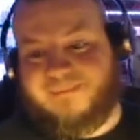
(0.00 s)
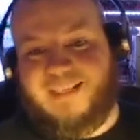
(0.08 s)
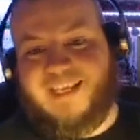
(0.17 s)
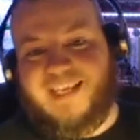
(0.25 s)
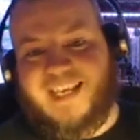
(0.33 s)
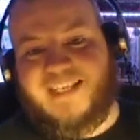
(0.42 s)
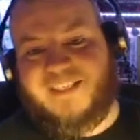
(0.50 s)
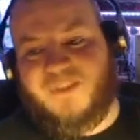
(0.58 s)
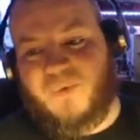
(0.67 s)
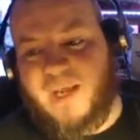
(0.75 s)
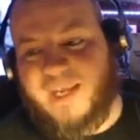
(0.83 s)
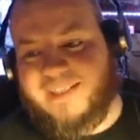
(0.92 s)
Is the
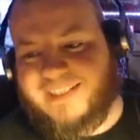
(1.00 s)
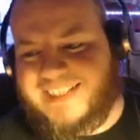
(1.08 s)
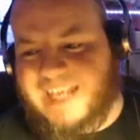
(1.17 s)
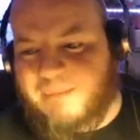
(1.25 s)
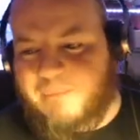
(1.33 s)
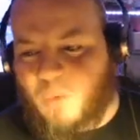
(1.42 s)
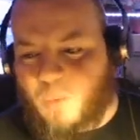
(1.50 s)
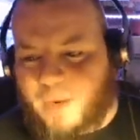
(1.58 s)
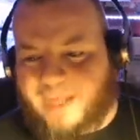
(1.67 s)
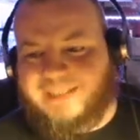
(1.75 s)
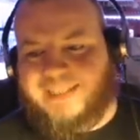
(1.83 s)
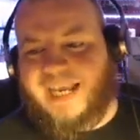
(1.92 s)
way. December
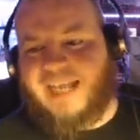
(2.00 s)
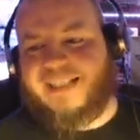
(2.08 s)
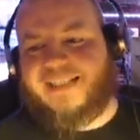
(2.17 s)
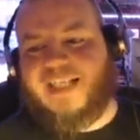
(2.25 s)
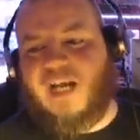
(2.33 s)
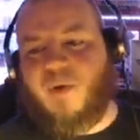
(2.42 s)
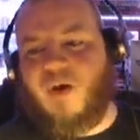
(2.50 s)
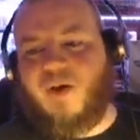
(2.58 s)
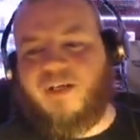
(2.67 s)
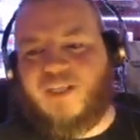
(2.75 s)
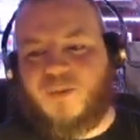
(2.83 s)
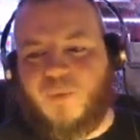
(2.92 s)
Win getting his sub on
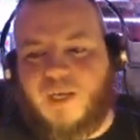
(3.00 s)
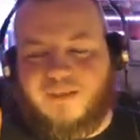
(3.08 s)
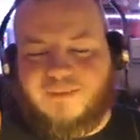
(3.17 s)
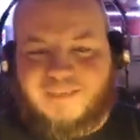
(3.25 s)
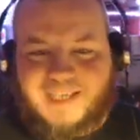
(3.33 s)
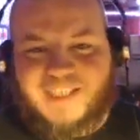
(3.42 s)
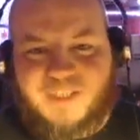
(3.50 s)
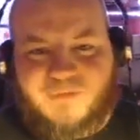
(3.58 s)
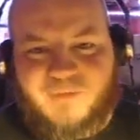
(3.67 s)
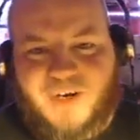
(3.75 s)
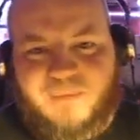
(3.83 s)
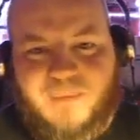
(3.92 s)
as well. Thank you
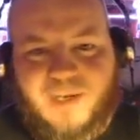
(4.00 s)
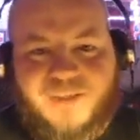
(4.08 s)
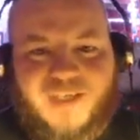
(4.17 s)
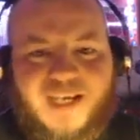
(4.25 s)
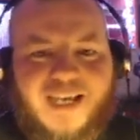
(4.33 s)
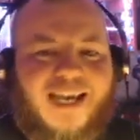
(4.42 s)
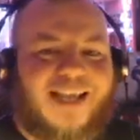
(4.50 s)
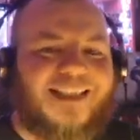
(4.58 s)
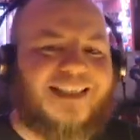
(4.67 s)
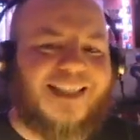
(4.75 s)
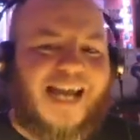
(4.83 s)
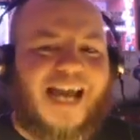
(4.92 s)
very much. And
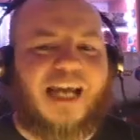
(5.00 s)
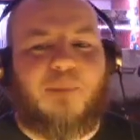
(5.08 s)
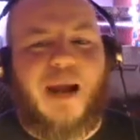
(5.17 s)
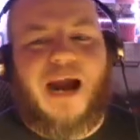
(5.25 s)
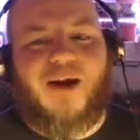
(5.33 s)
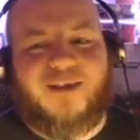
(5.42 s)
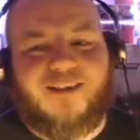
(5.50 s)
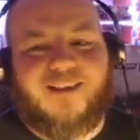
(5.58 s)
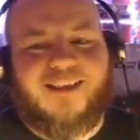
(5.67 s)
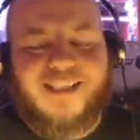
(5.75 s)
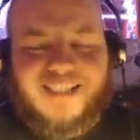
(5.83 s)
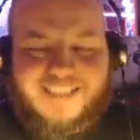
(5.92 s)
Snack Baron.
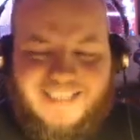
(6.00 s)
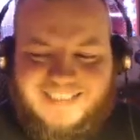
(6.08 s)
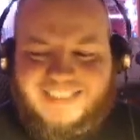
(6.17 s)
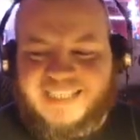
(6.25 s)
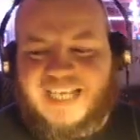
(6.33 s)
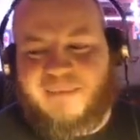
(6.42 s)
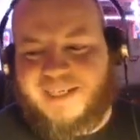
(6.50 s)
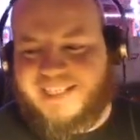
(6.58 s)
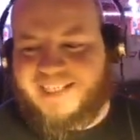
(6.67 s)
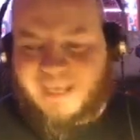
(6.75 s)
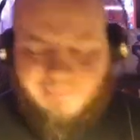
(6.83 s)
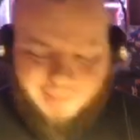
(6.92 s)
There's a name I can
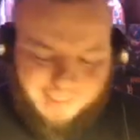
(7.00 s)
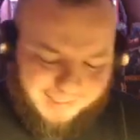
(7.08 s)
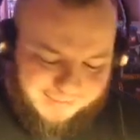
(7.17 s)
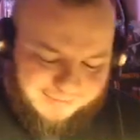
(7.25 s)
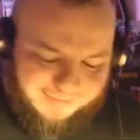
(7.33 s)
get behind.